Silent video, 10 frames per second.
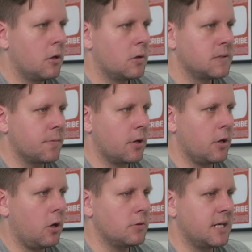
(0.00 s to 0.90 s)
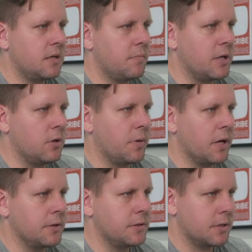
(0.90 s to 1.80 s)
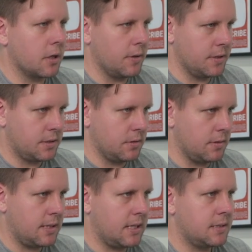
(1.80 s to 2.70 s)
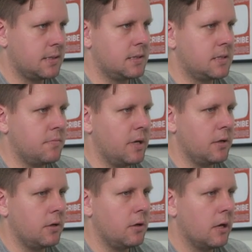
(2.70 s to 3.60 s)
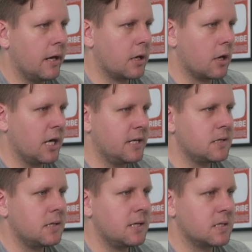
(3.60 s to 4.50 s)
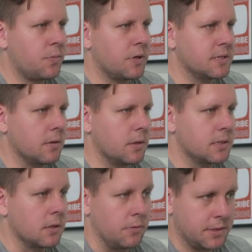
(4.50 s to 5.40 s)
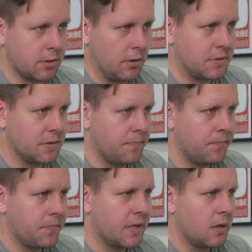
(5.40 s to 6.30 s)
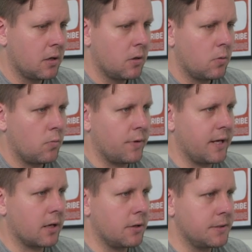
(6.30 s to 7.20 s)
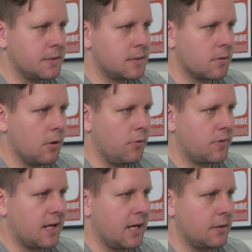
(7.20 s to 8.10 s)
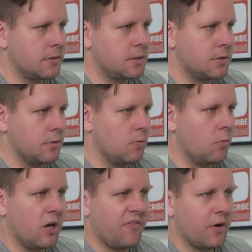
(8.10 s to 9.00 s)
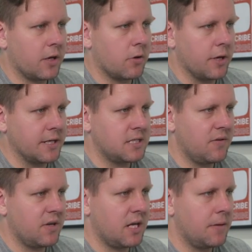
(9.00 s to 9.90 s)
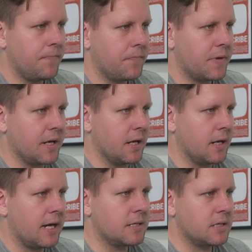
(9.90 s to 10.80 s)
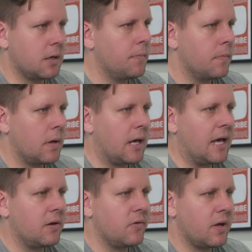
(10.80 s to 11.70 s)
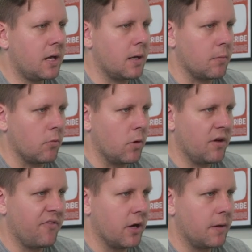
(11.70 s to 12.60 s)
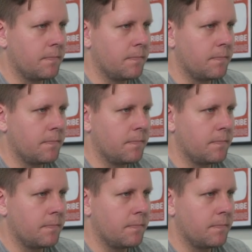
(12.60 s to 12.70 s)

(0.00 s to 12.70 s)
So we're going to hold down the menu button to go into the system menu and go into the ExpressLRS Lua script. We're then going to scroll down to Wi-Fi connectivity and hit enter and enable Wi-Fi.